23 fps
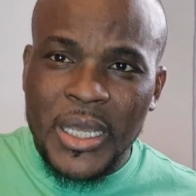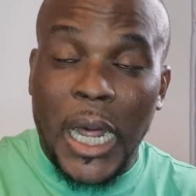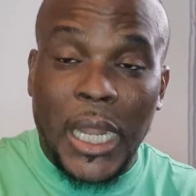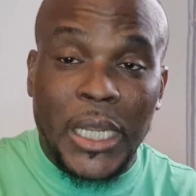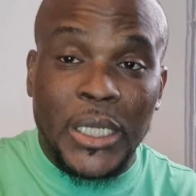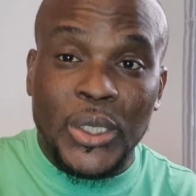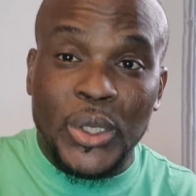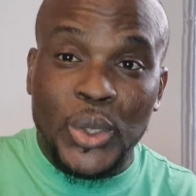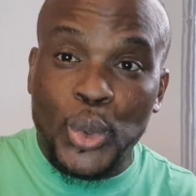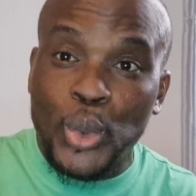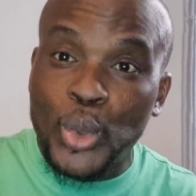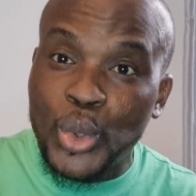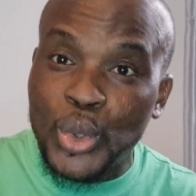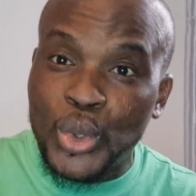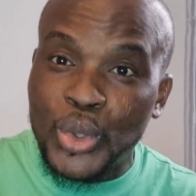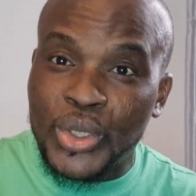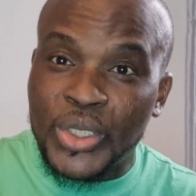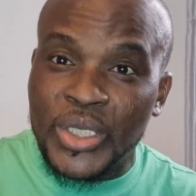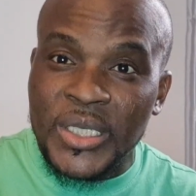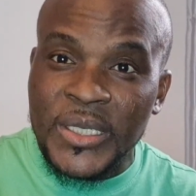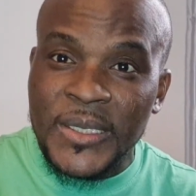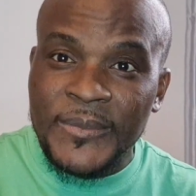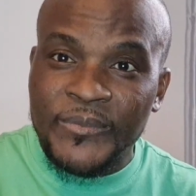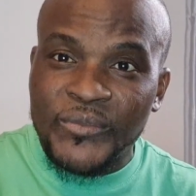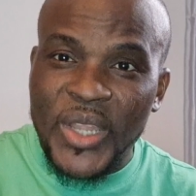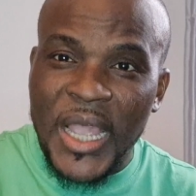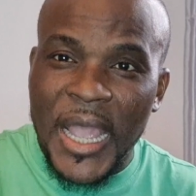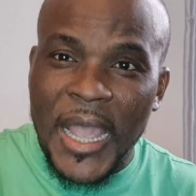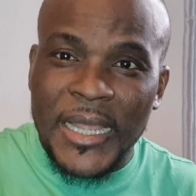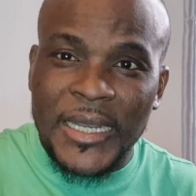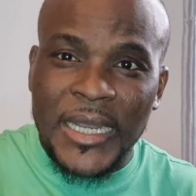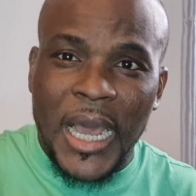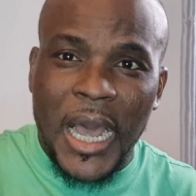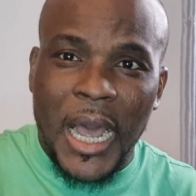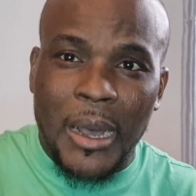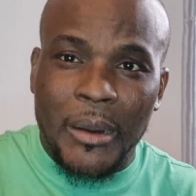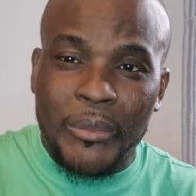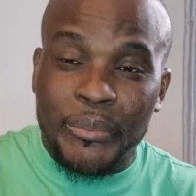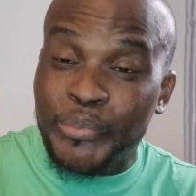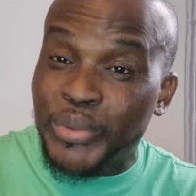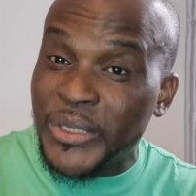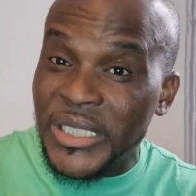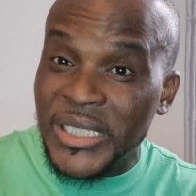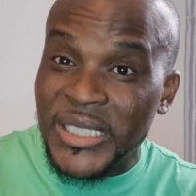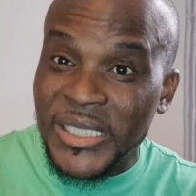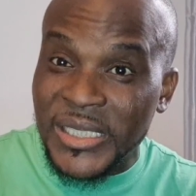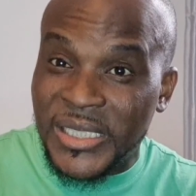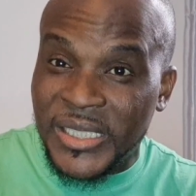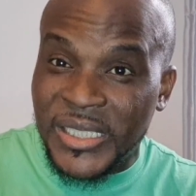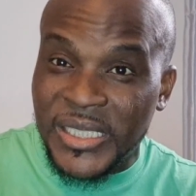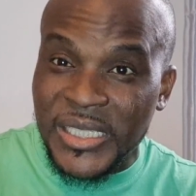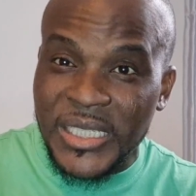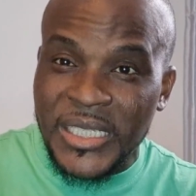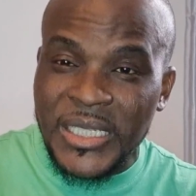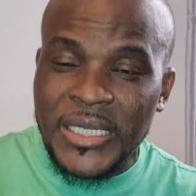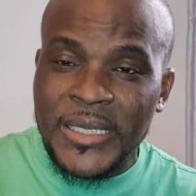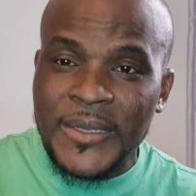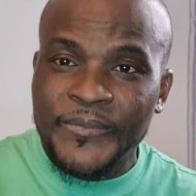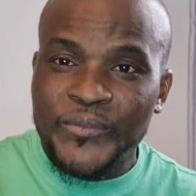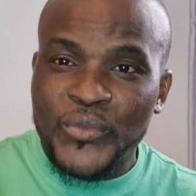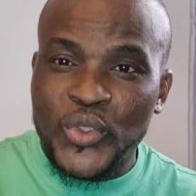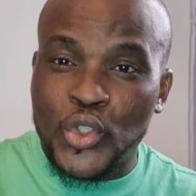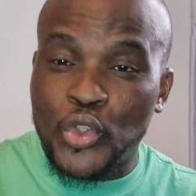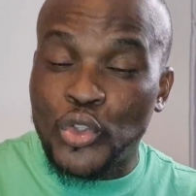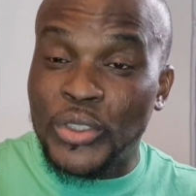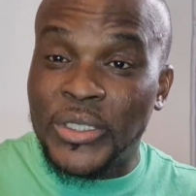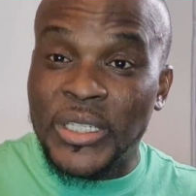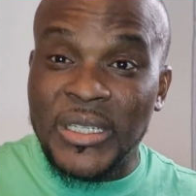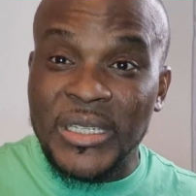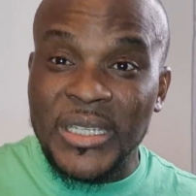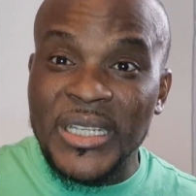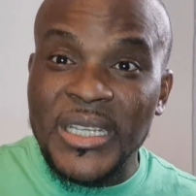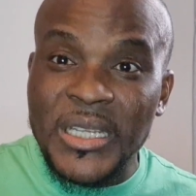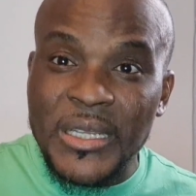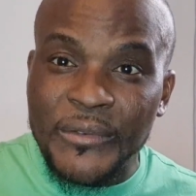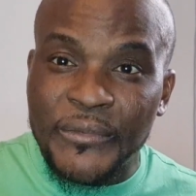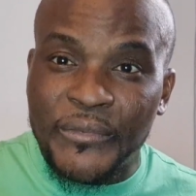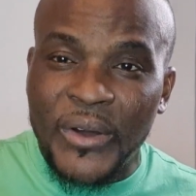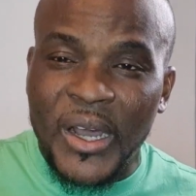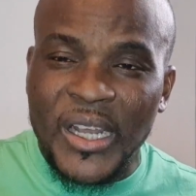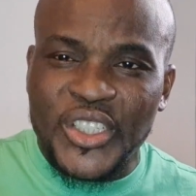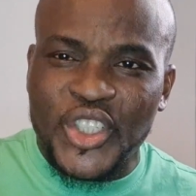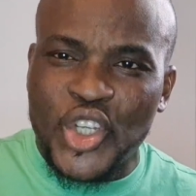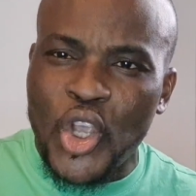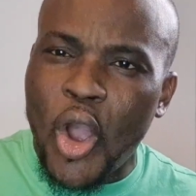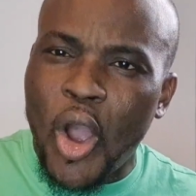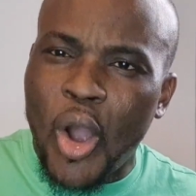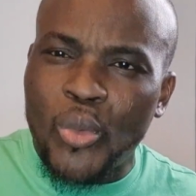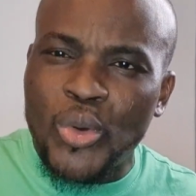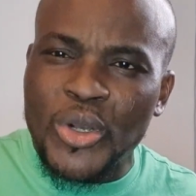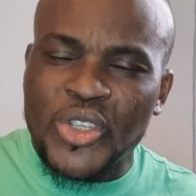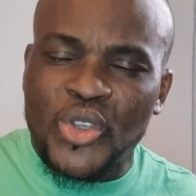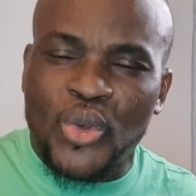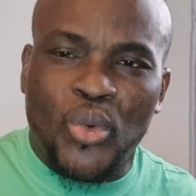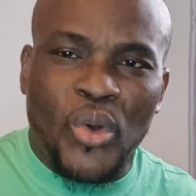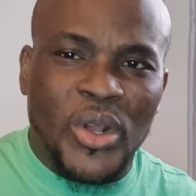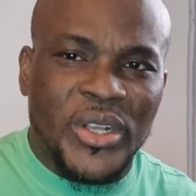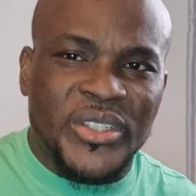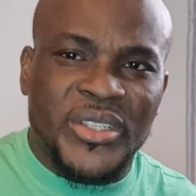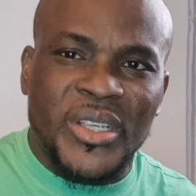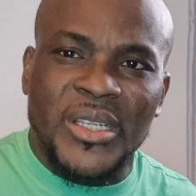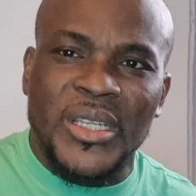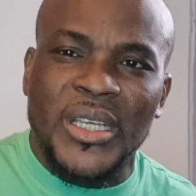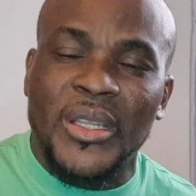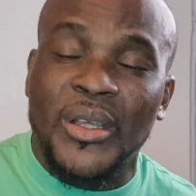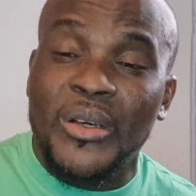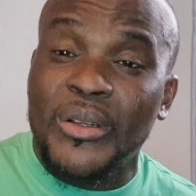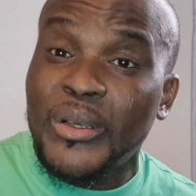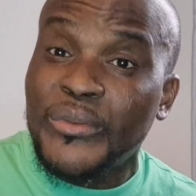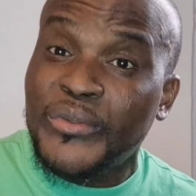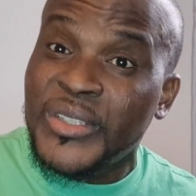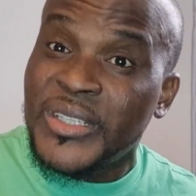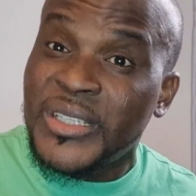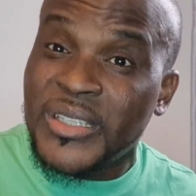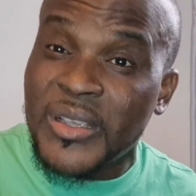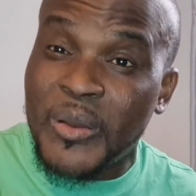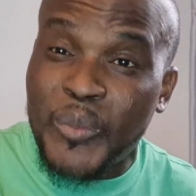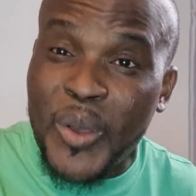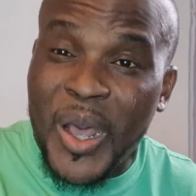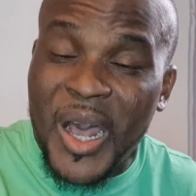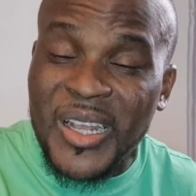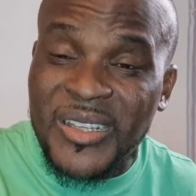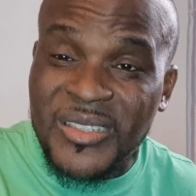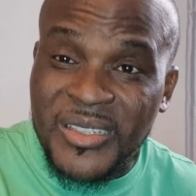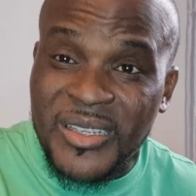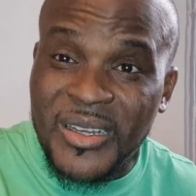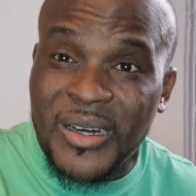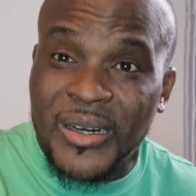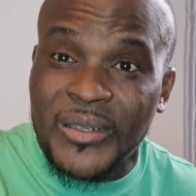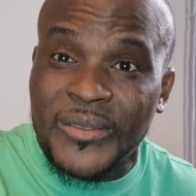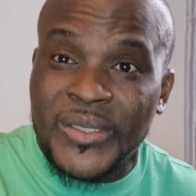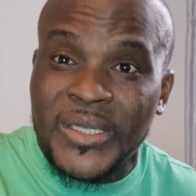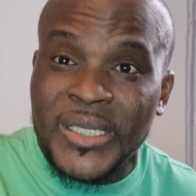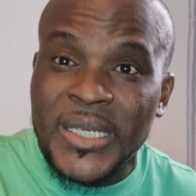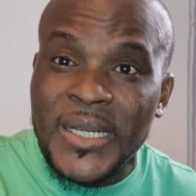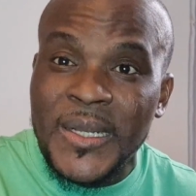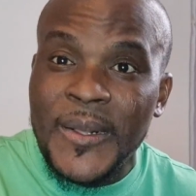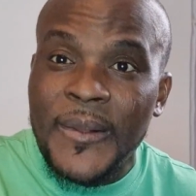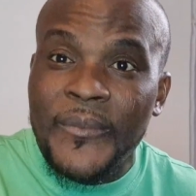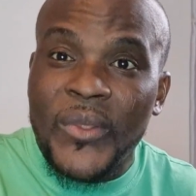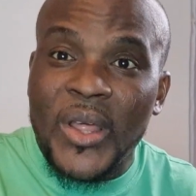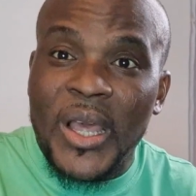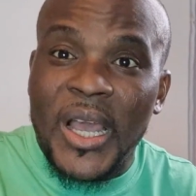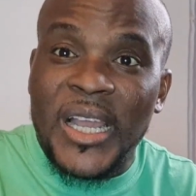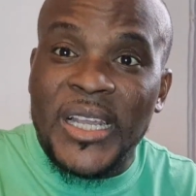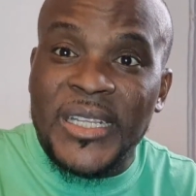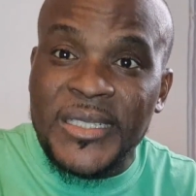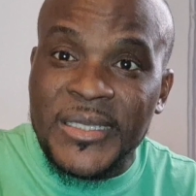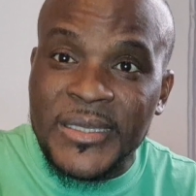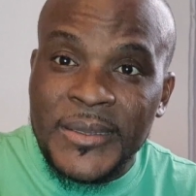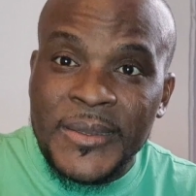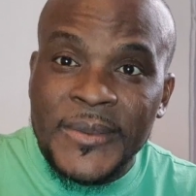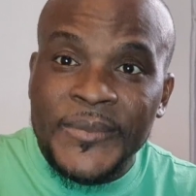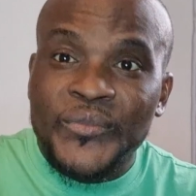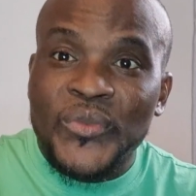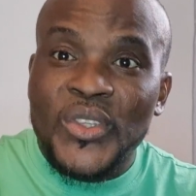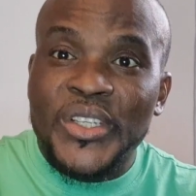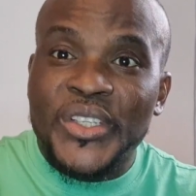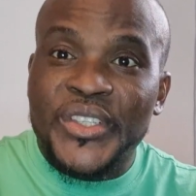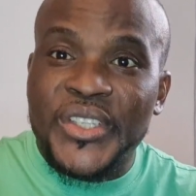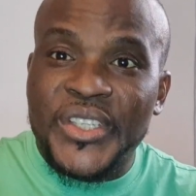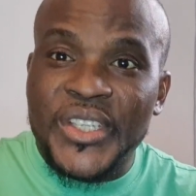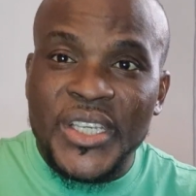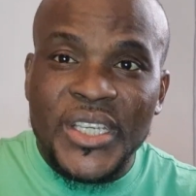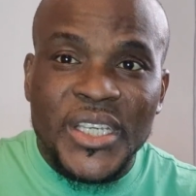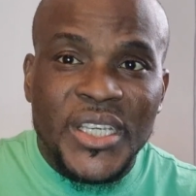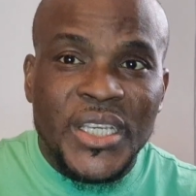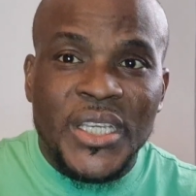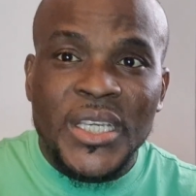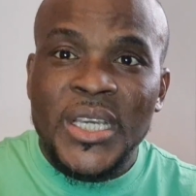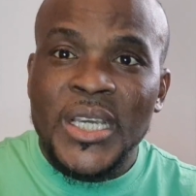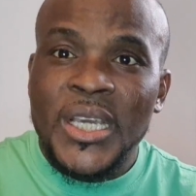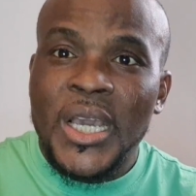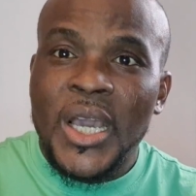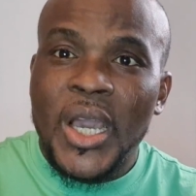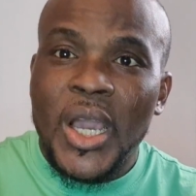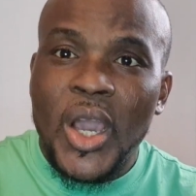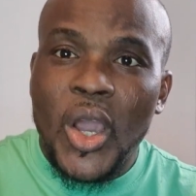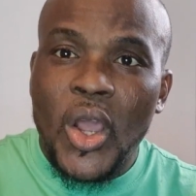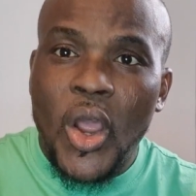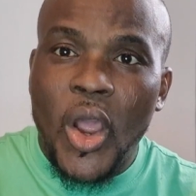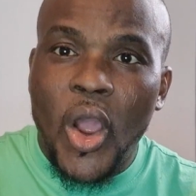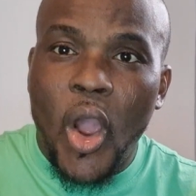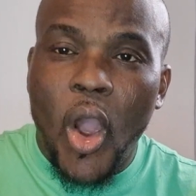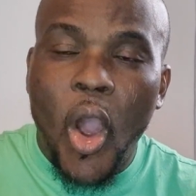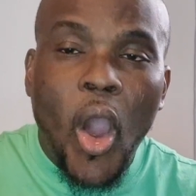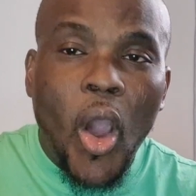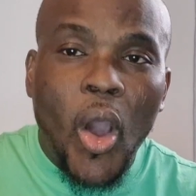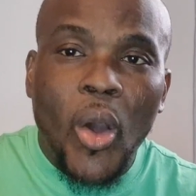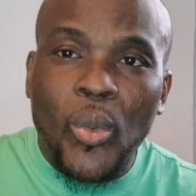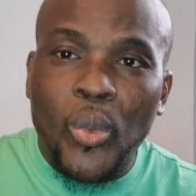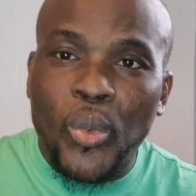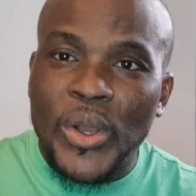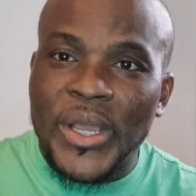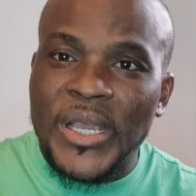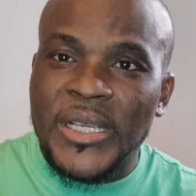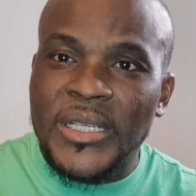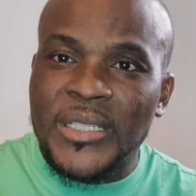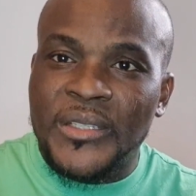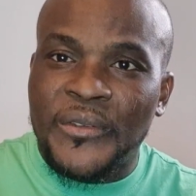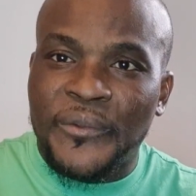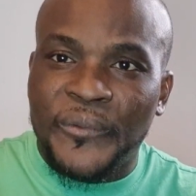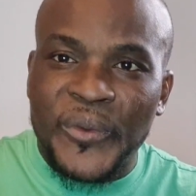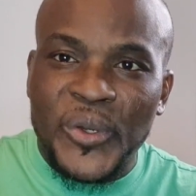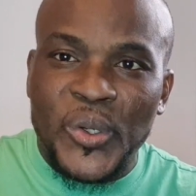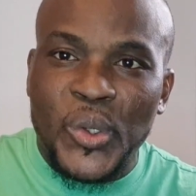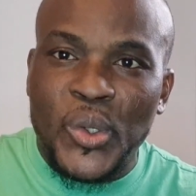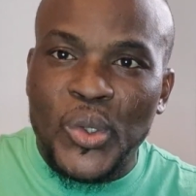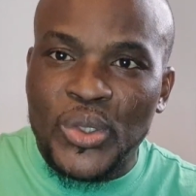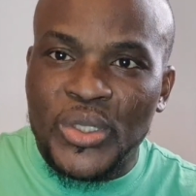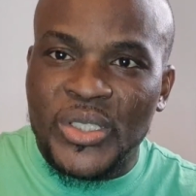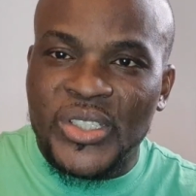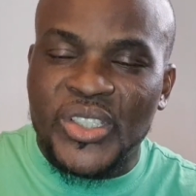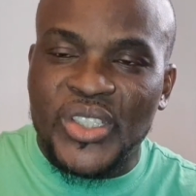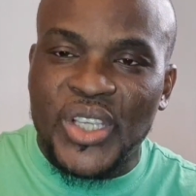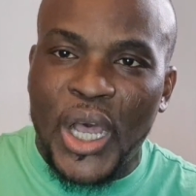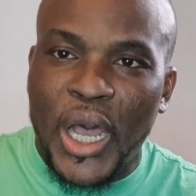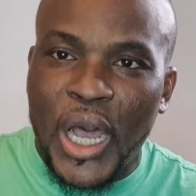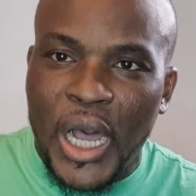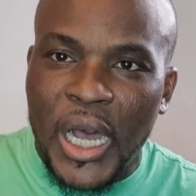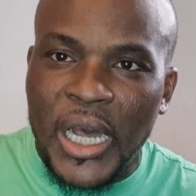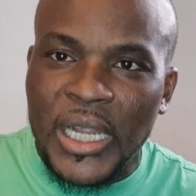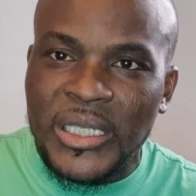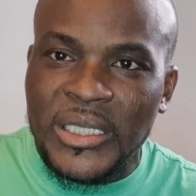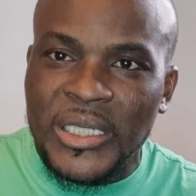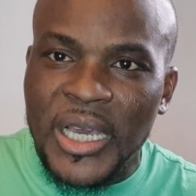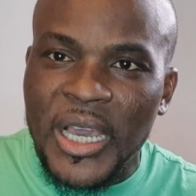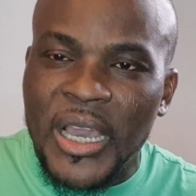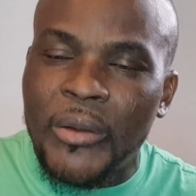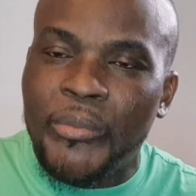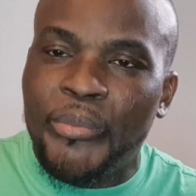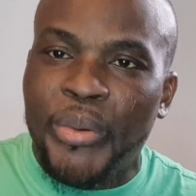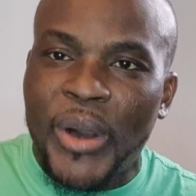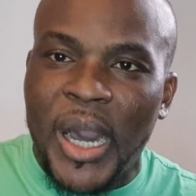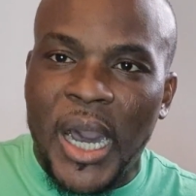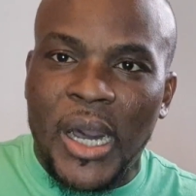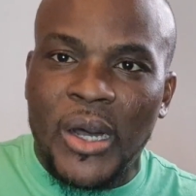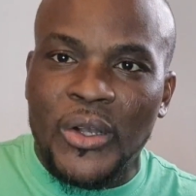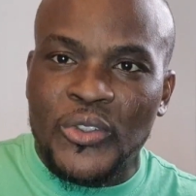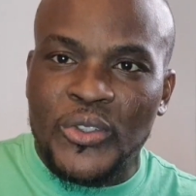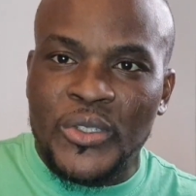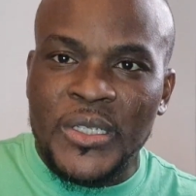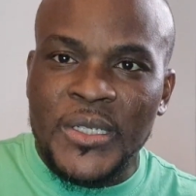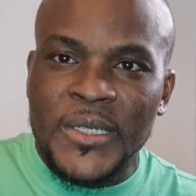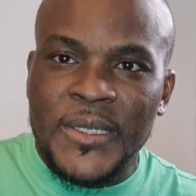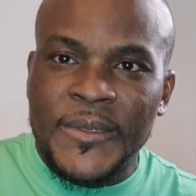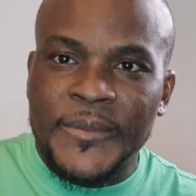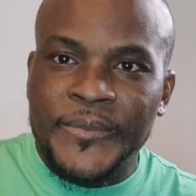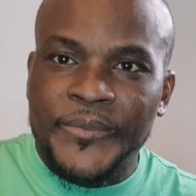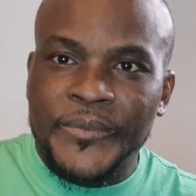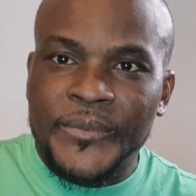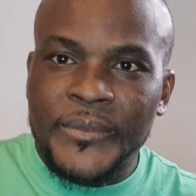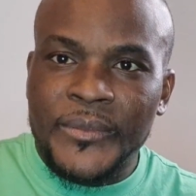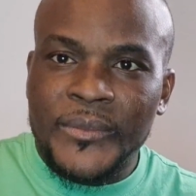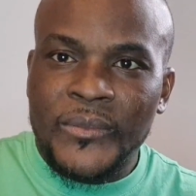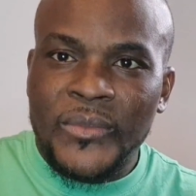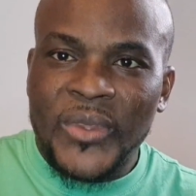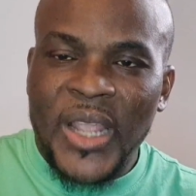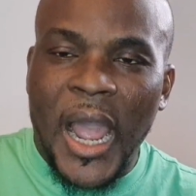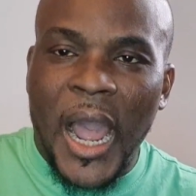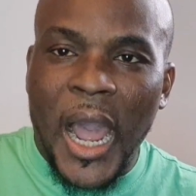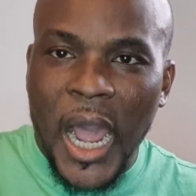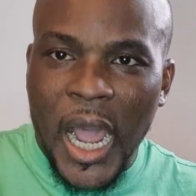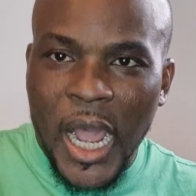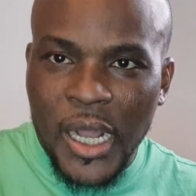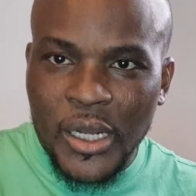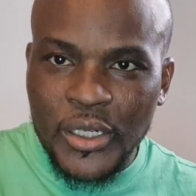her looks and her ability to deliver. She always questions a lot of things about herself. And she always feels sad about her